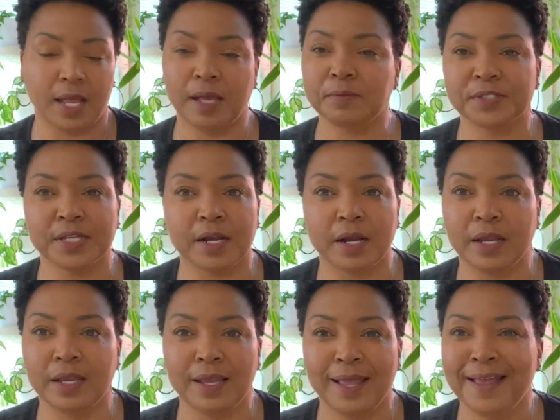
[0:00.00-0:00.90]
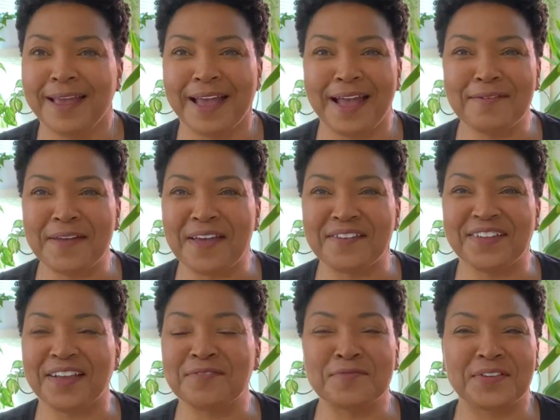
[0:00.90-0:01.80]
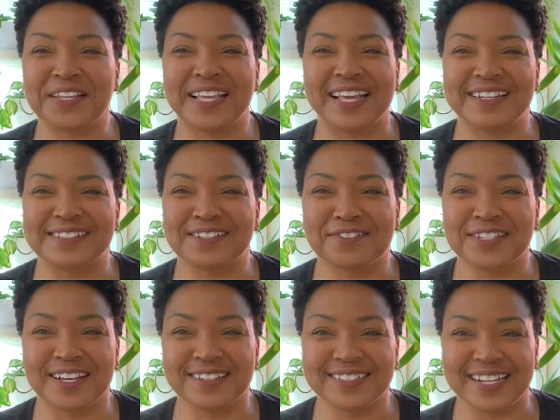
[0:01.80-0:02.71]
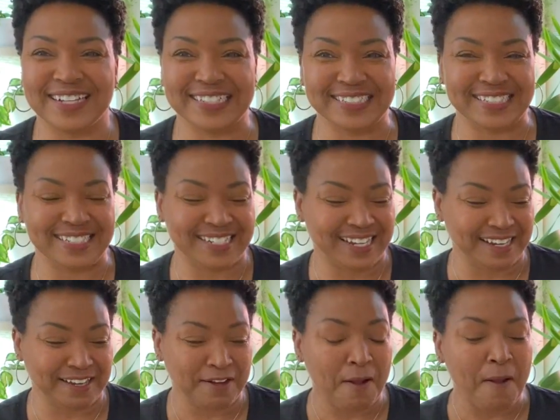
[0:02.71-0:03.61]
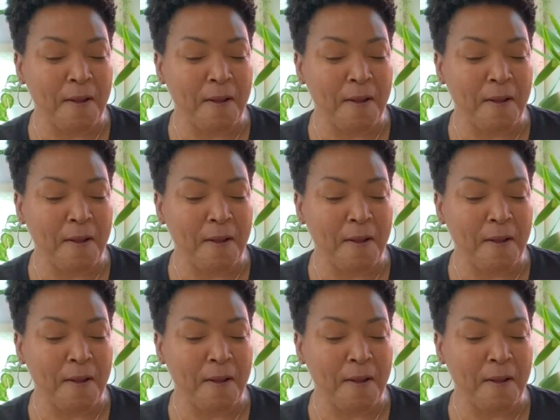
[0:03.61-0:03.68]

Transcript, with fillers: I'm sorry, I'm having I'm getting so tongue tied today,